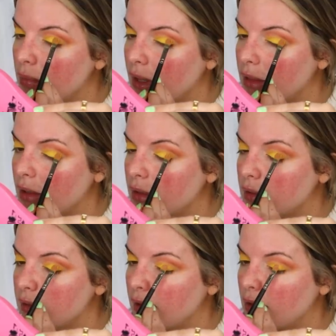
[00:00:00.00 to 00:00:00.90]
like the
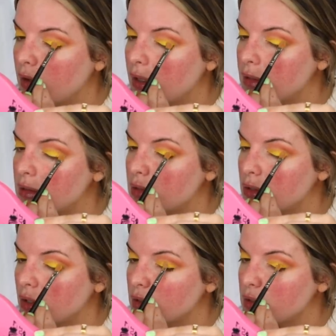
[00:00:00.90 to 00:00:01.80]
concealer, it
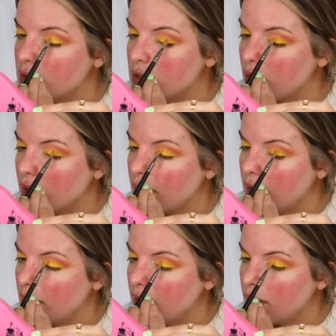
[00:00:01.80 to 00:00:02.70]
starts to
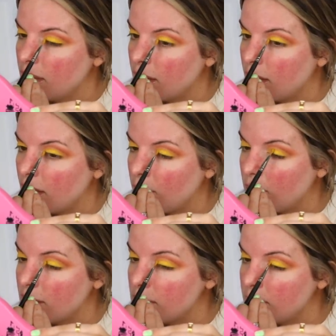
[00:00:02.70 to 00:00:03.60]
darken and I
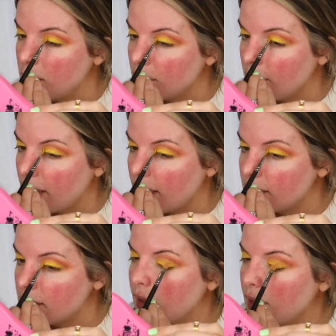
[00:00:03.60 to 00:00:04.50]
want it to be bright.